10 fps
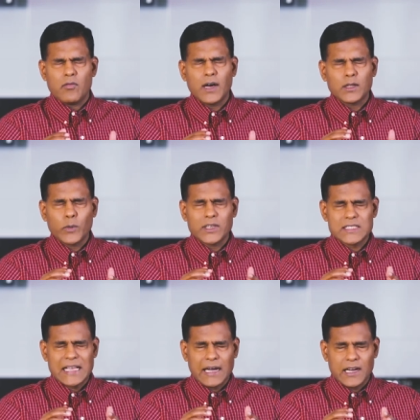Father, we
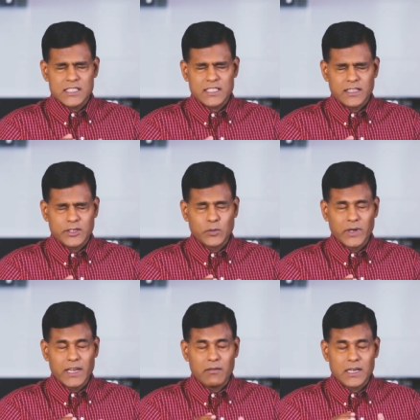just ask that You
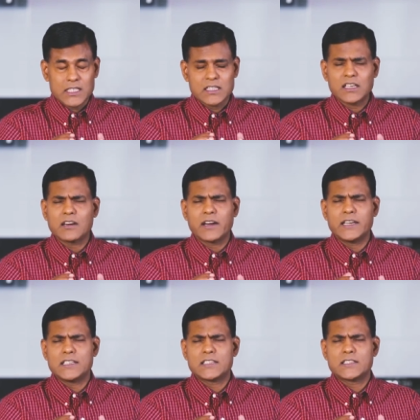will give us the
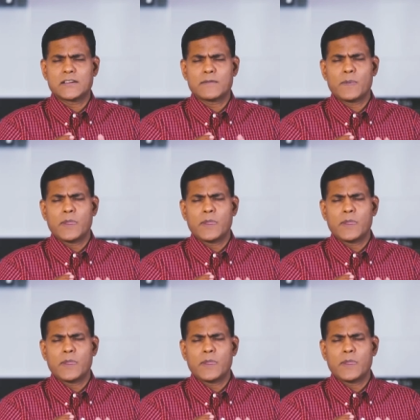grace